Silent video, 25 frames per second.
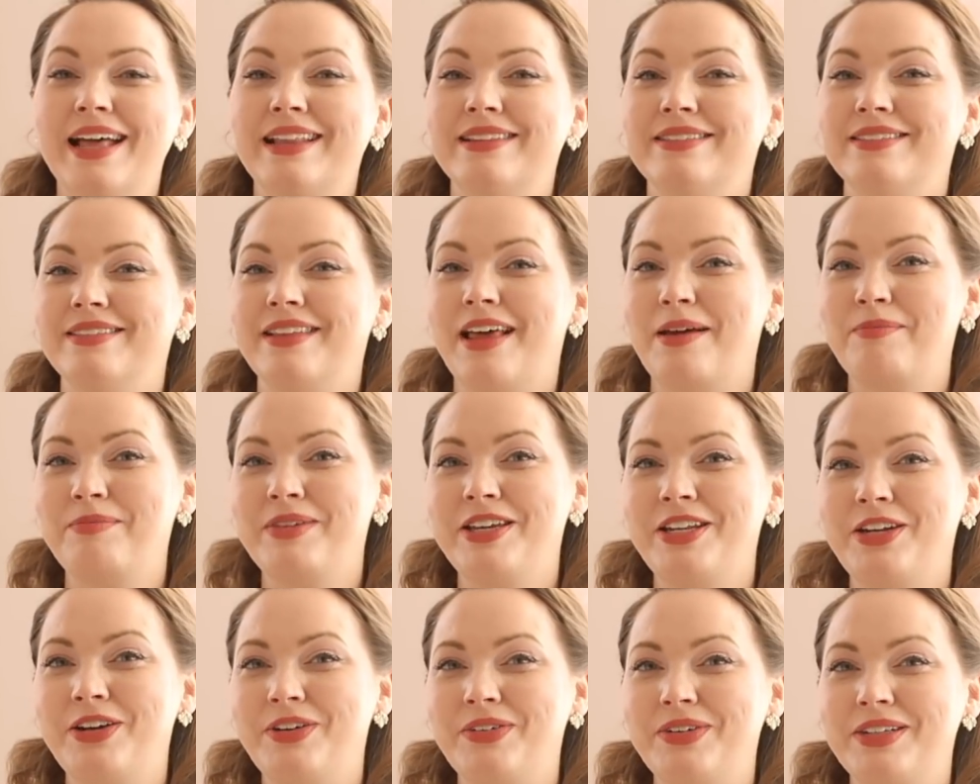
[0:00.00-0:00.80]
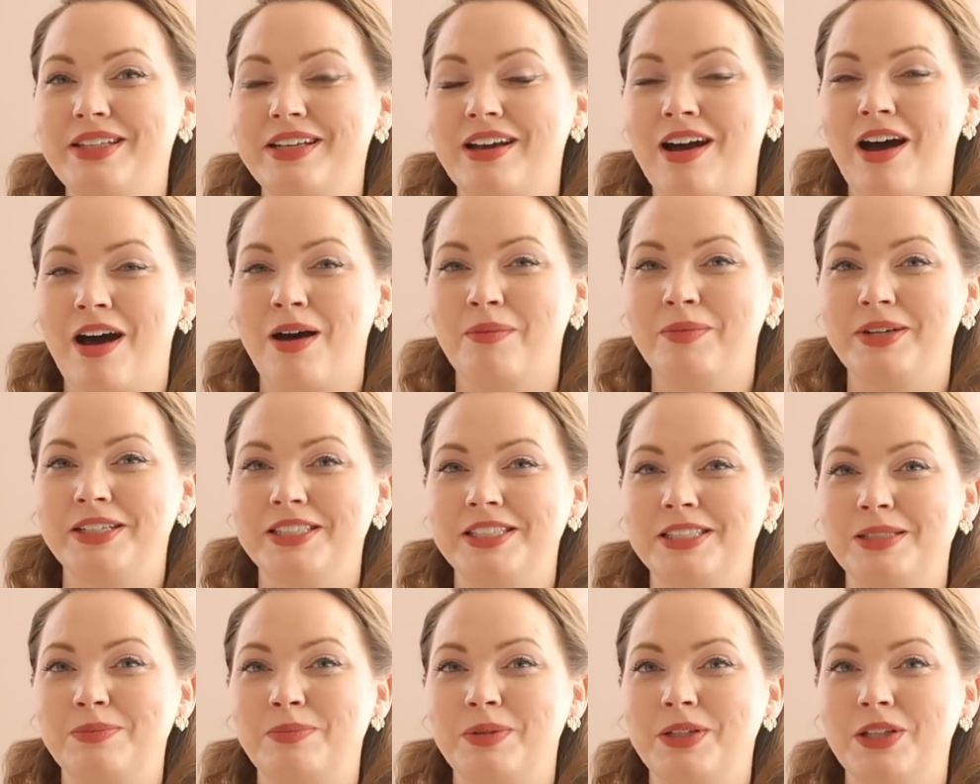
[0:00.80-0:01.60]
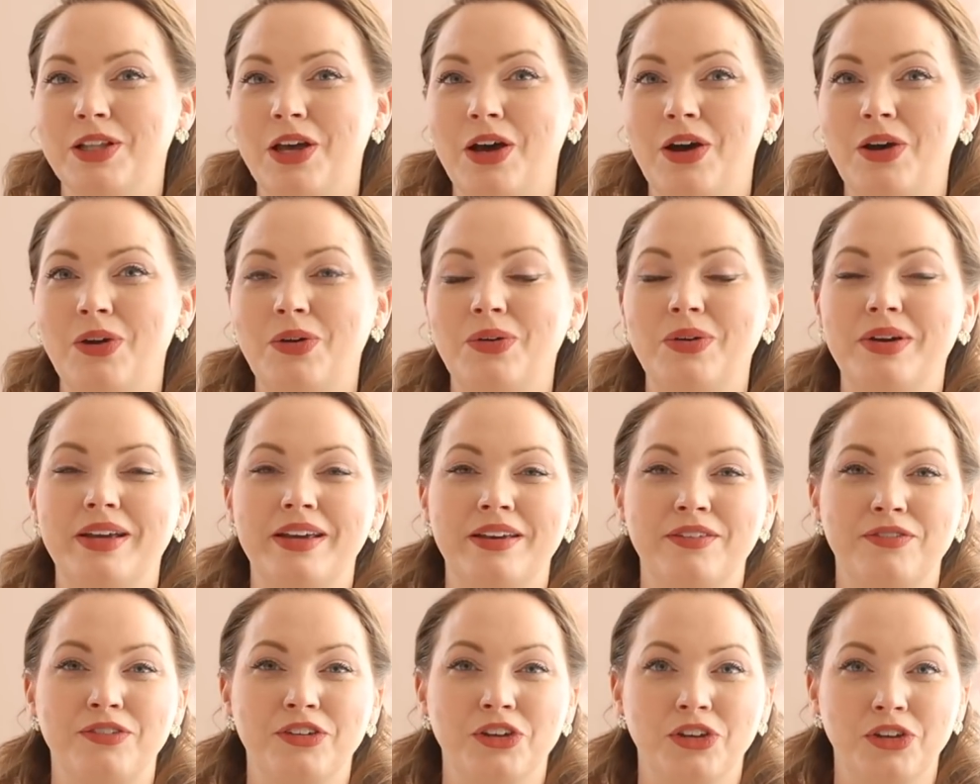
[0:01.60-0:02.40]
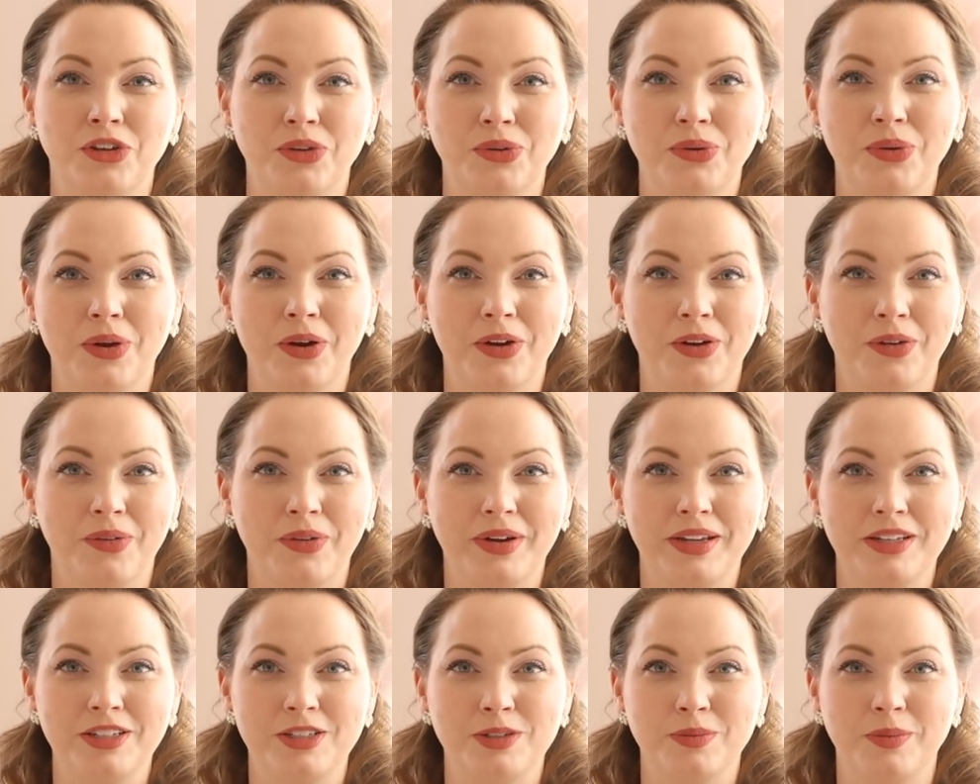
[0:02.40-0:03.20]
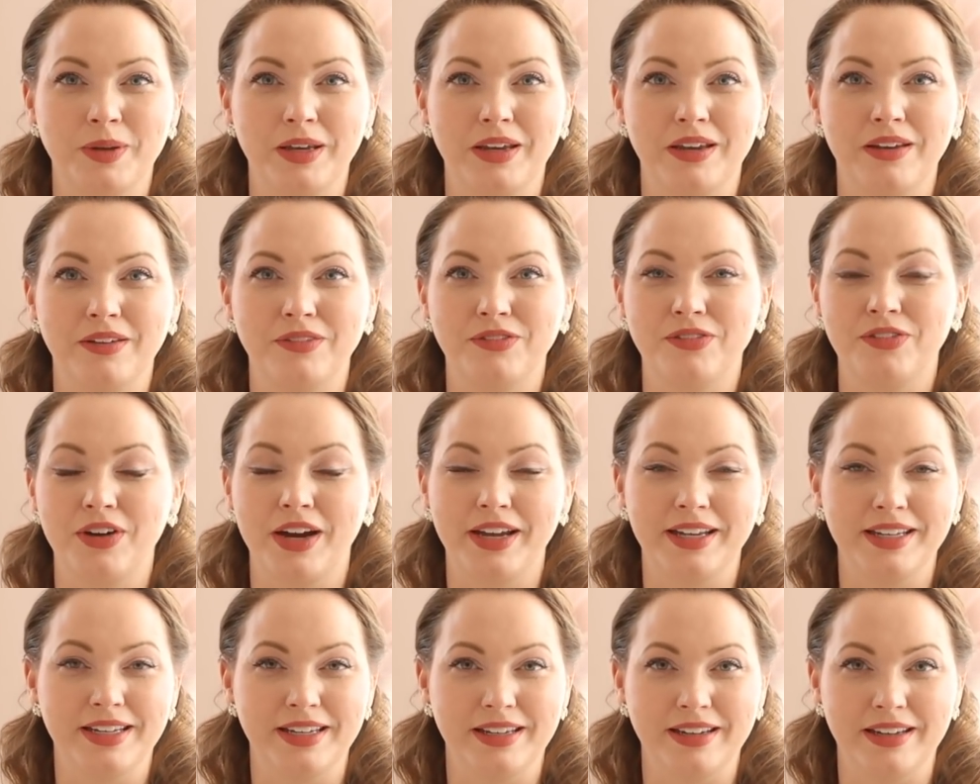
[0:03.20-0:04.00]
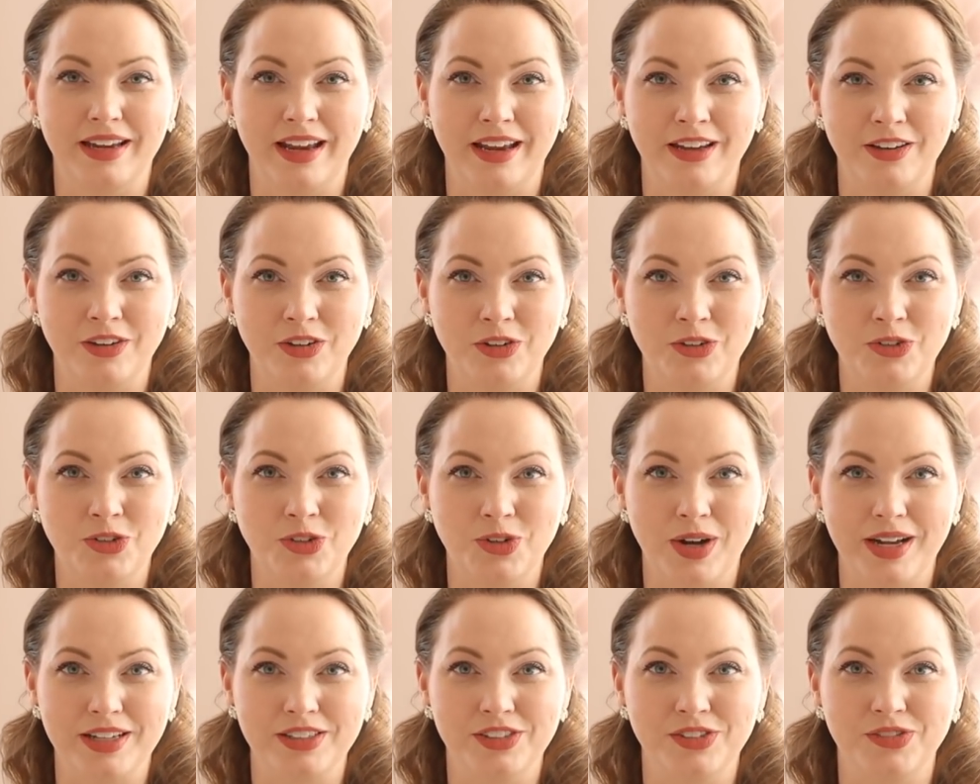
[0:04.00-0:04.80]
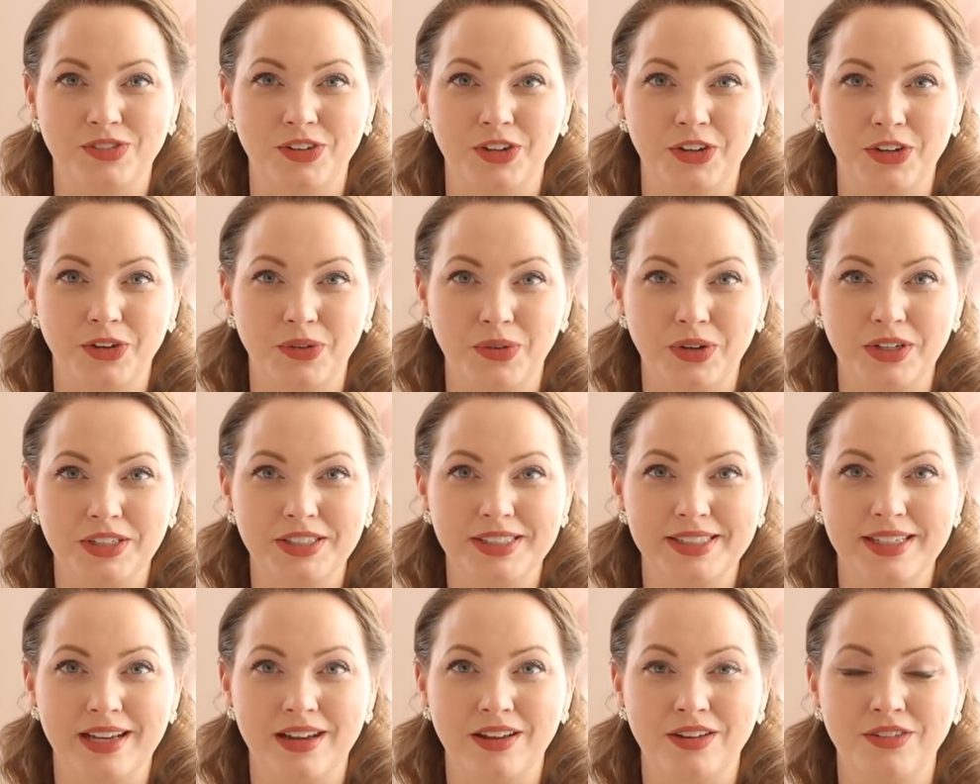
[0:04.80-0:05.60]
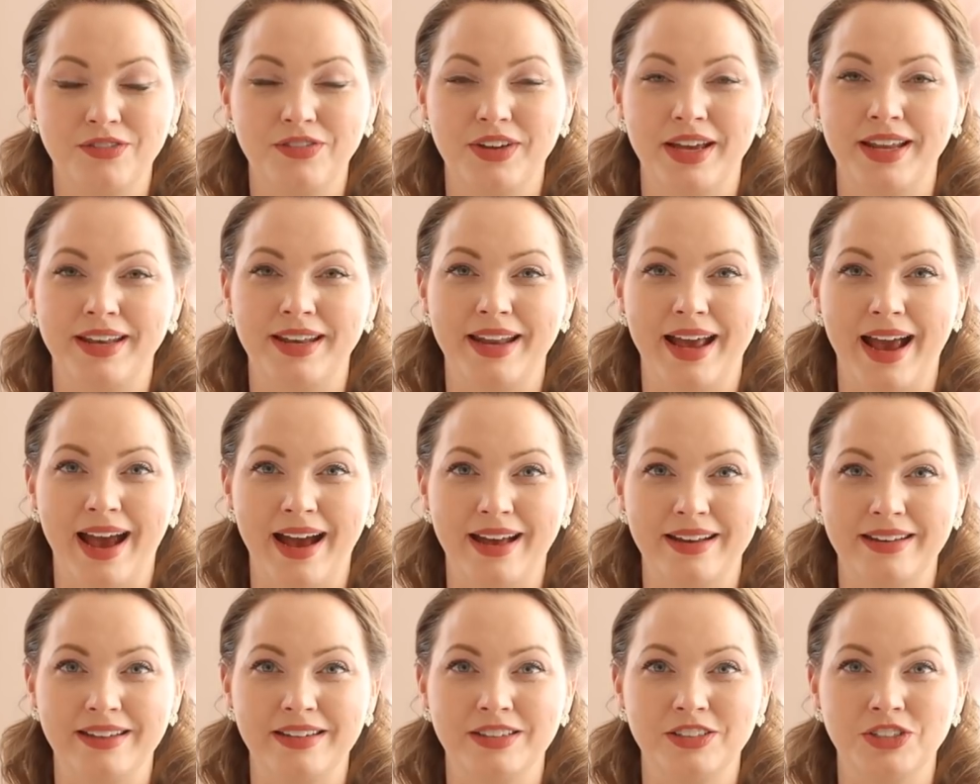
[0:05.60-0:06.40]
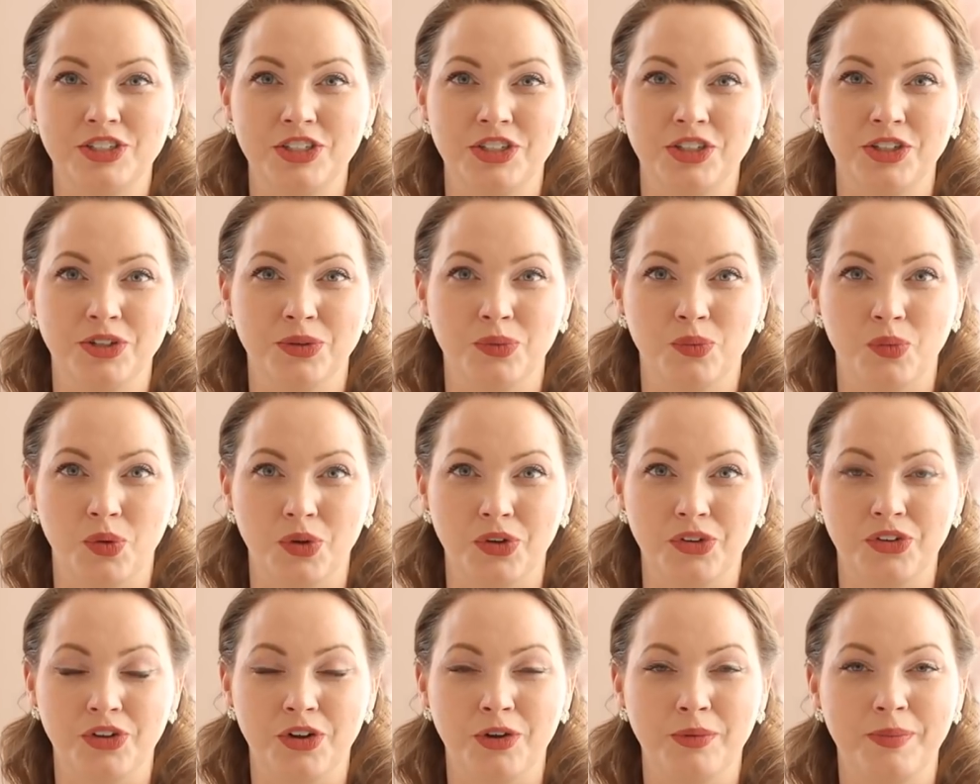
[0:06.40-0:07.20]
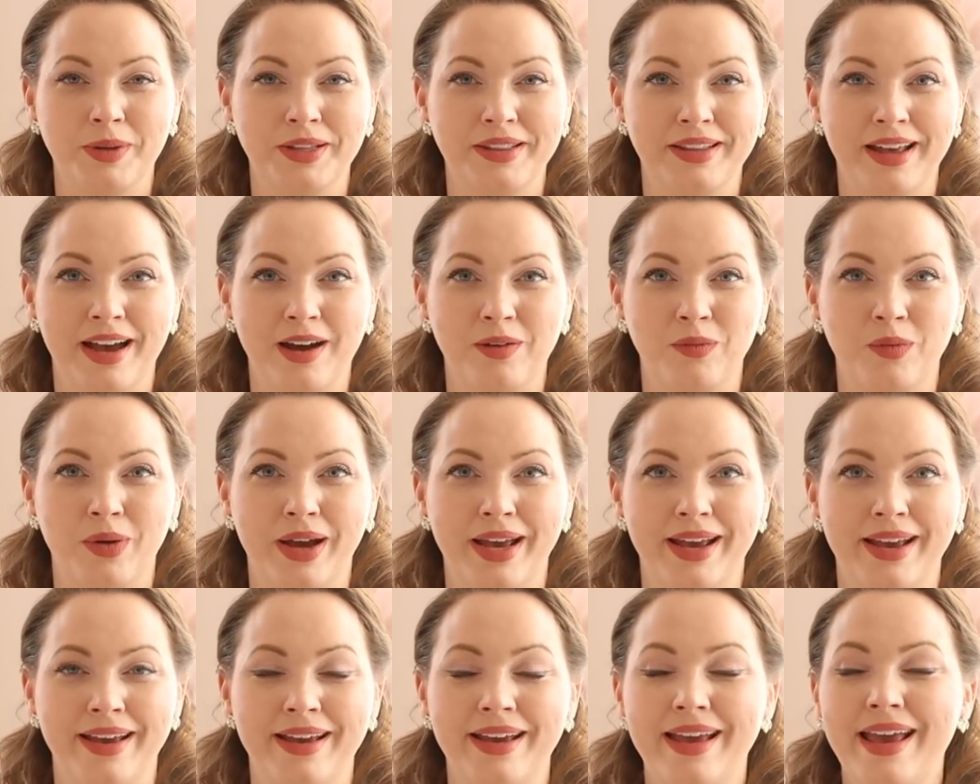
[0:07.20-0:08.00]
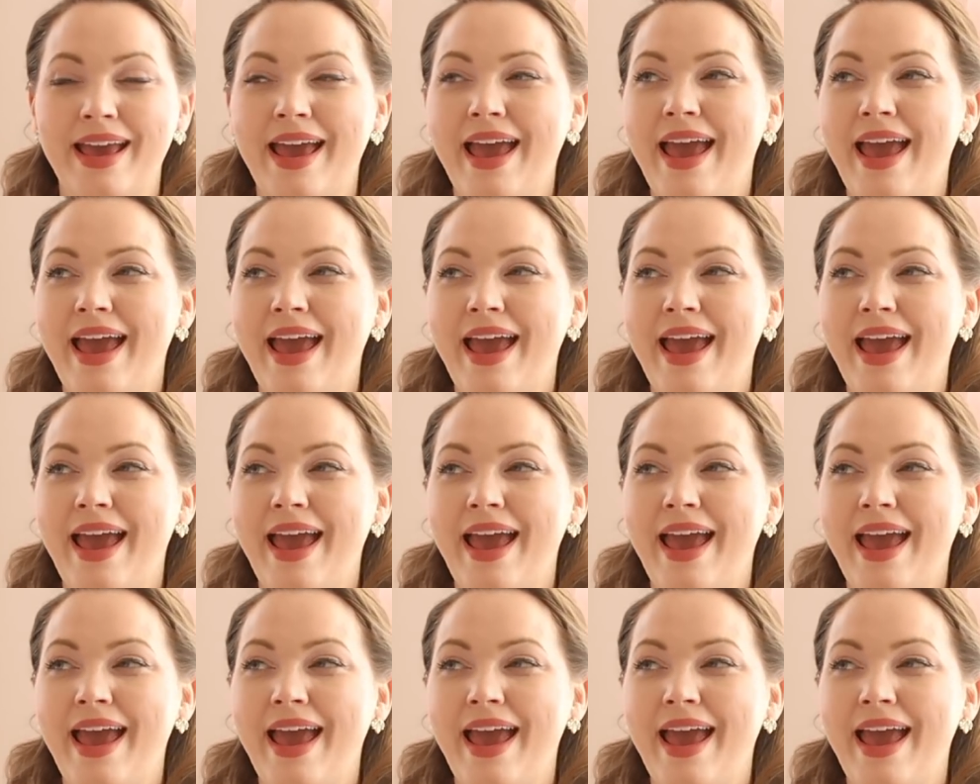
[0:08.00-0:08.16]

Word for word: Let me know in the comments below if you are going to be finding a new dress for yourself and adding to your wardrobe in that way.